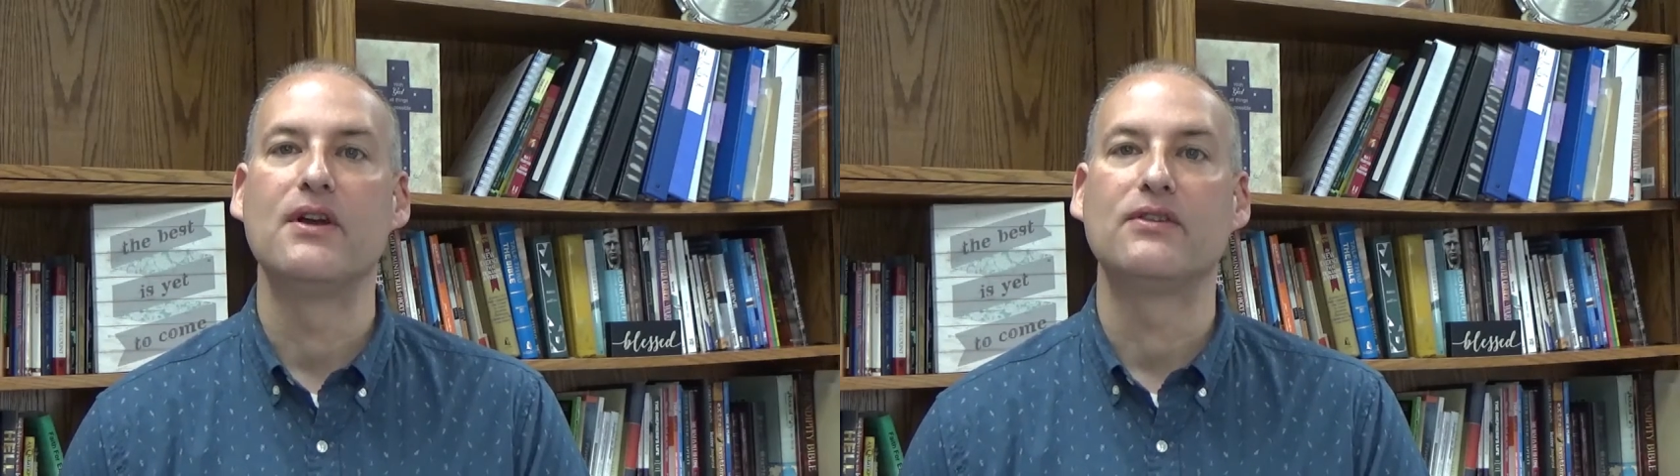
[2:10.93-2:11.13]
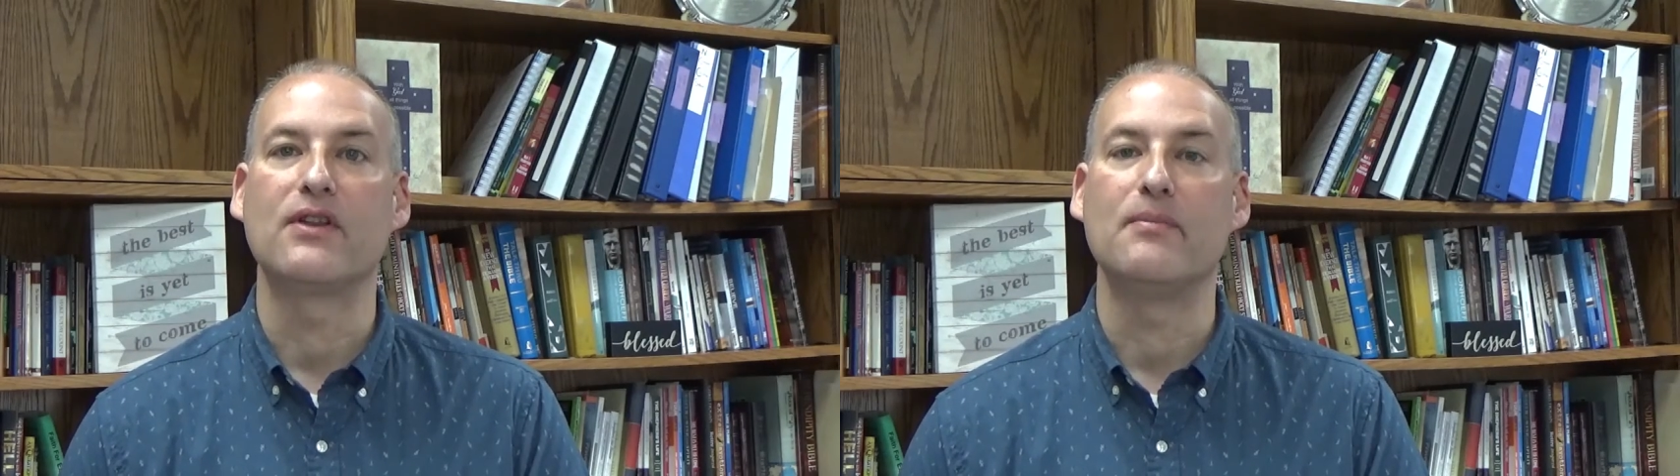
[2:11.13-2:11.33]

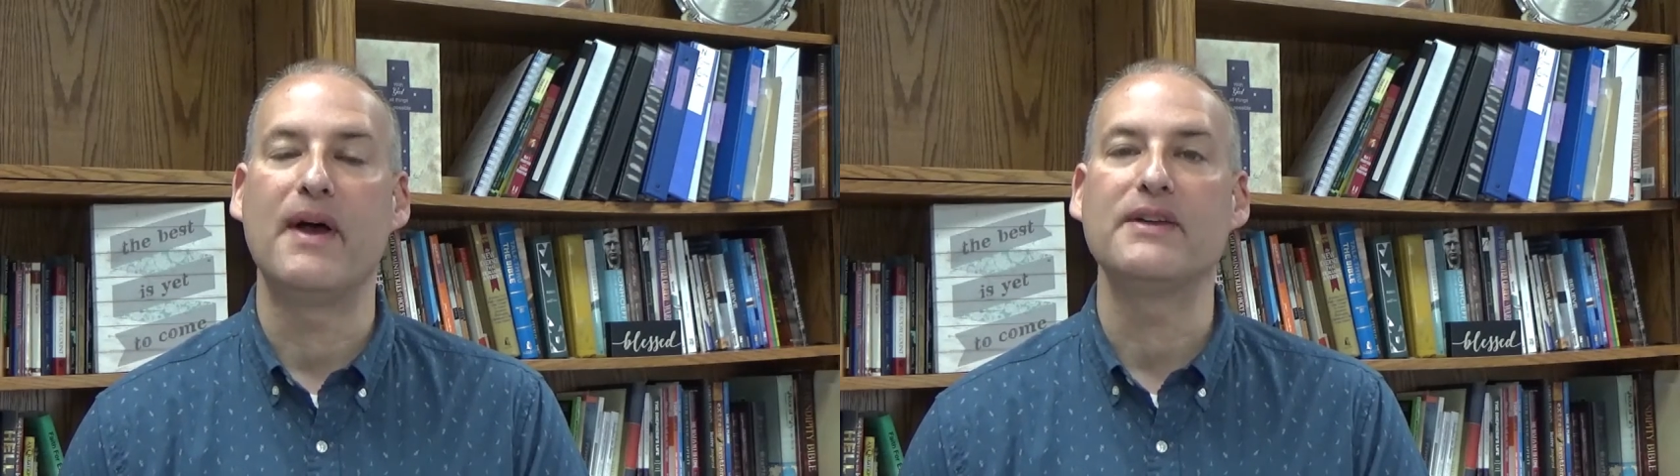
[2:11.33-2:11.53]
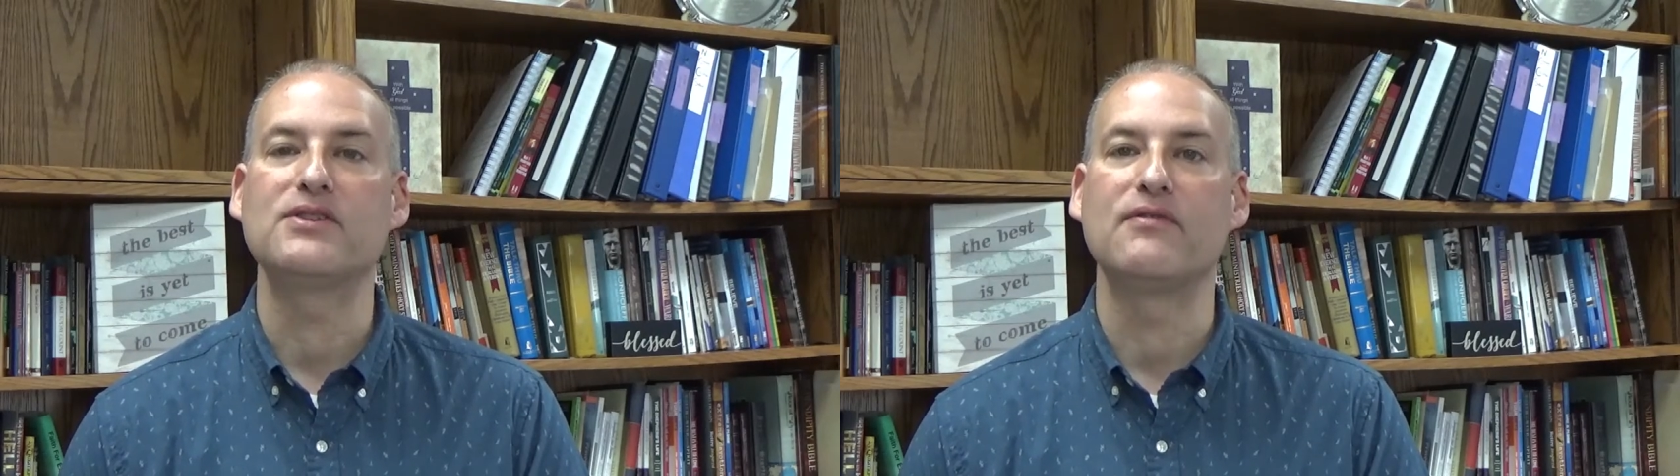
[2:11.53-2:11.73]
to the
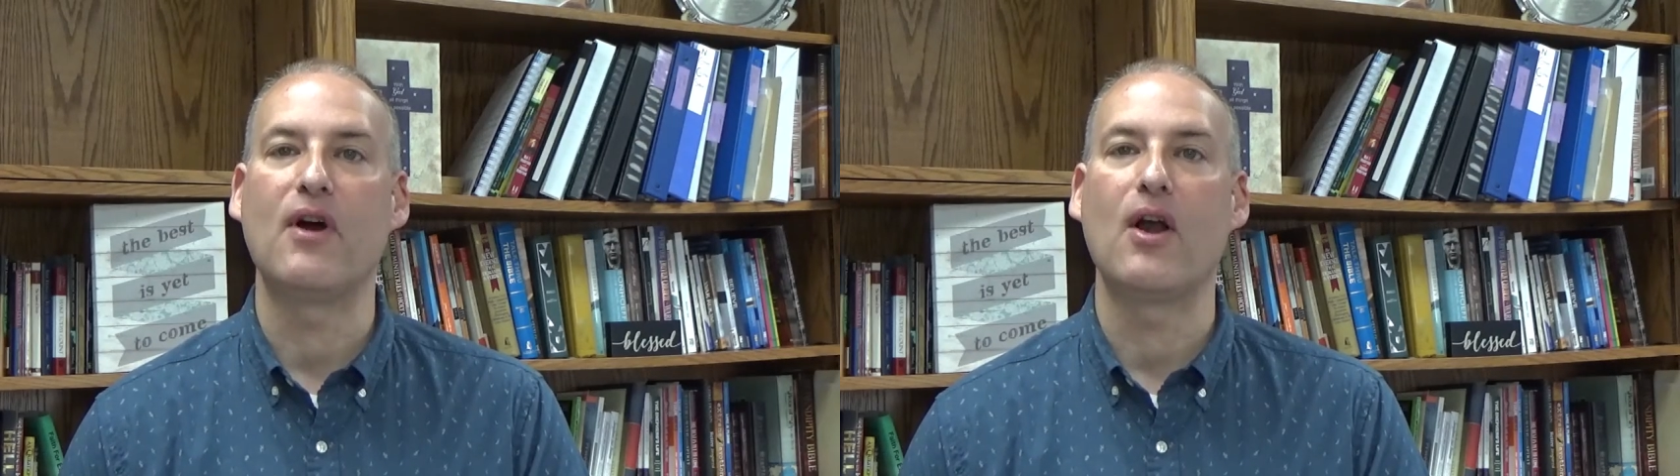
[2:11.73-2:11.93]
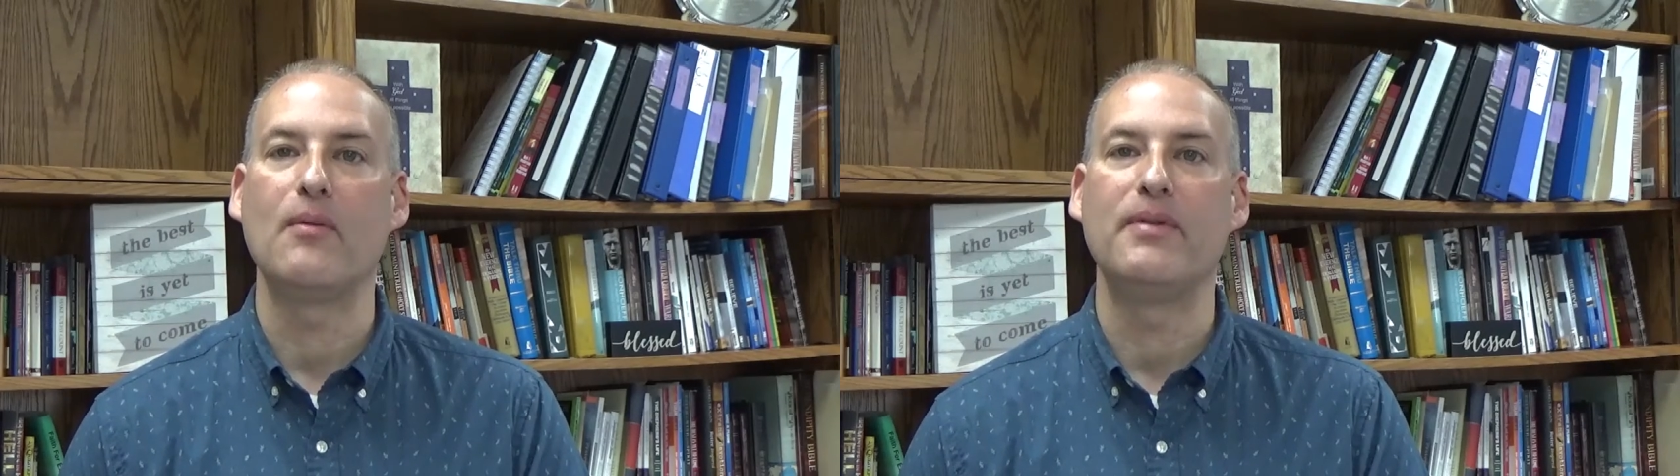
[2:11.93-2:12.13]
best of
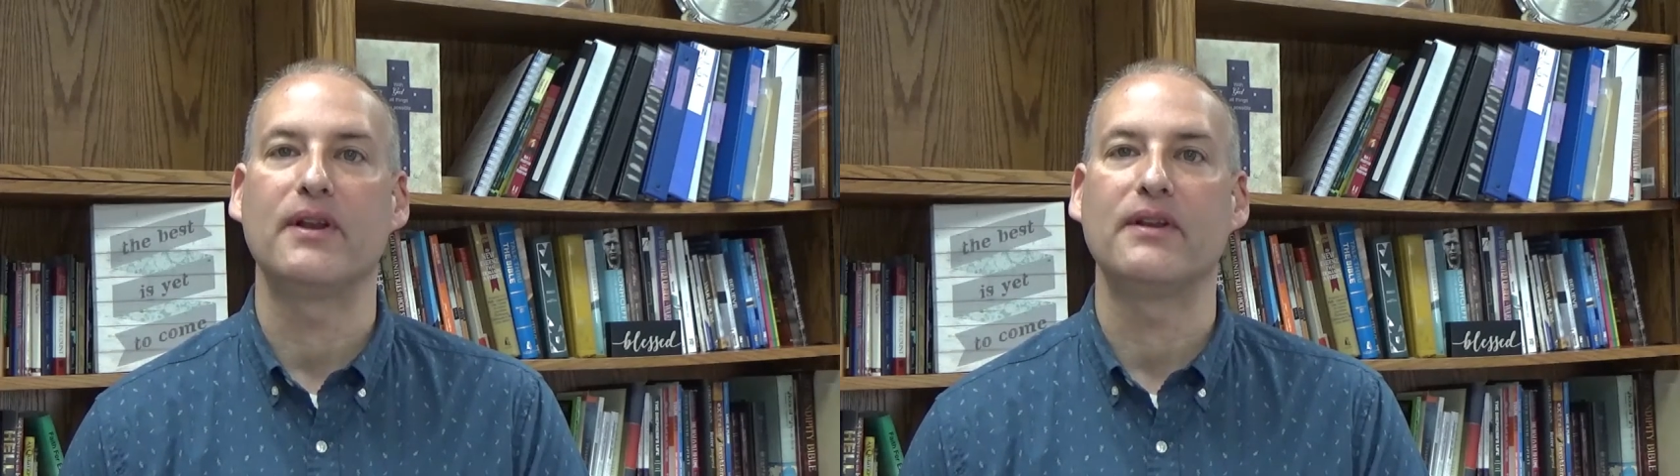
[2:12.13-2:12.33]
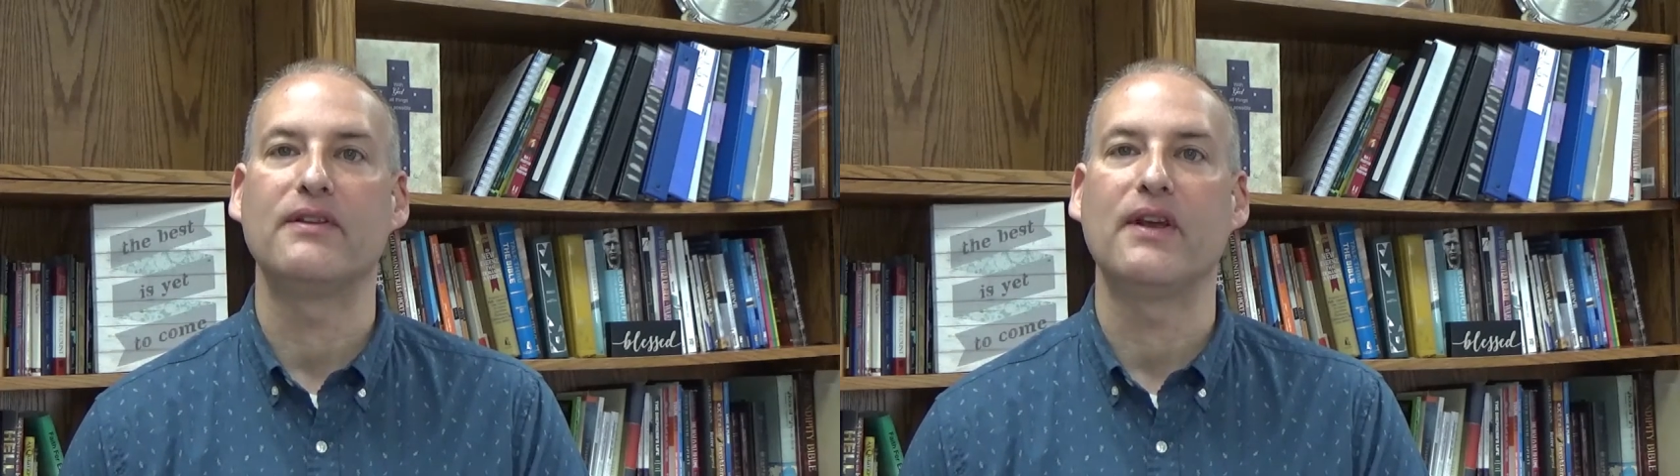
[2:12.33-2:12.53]
our
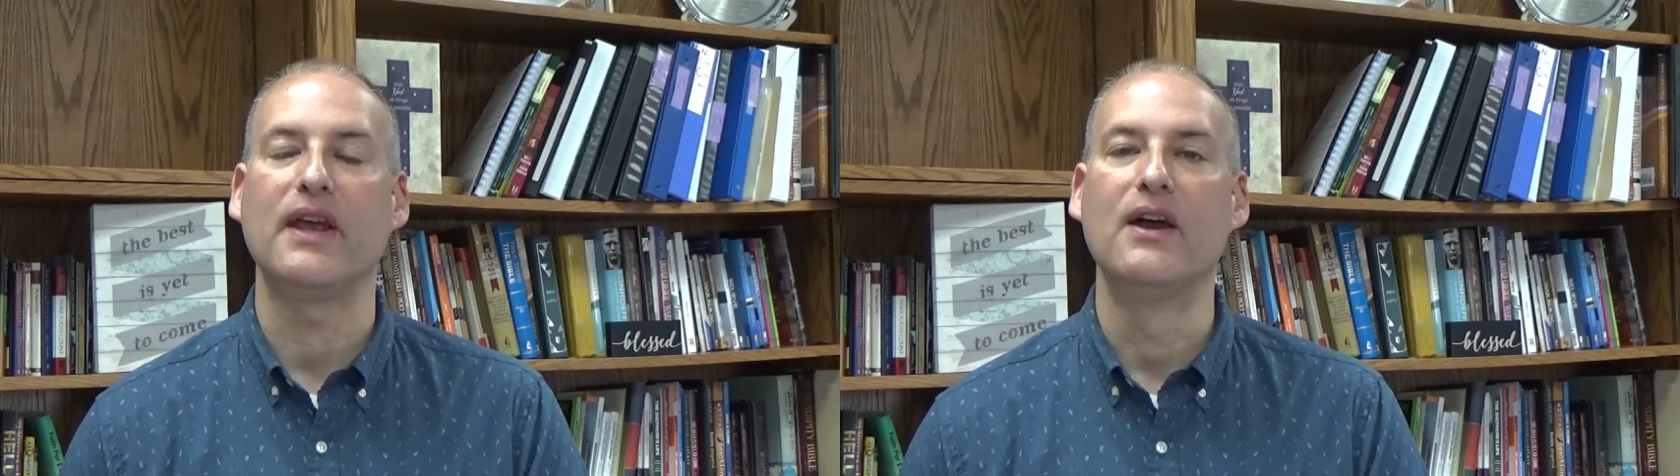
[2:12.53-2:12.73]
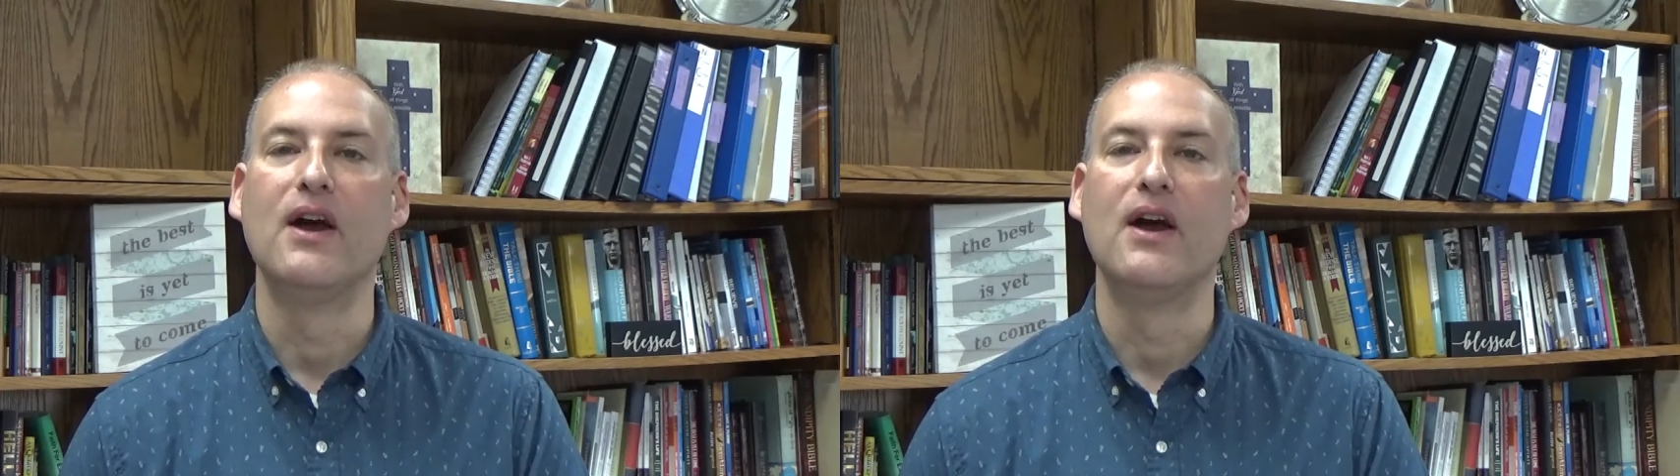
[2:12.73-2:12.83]
ability,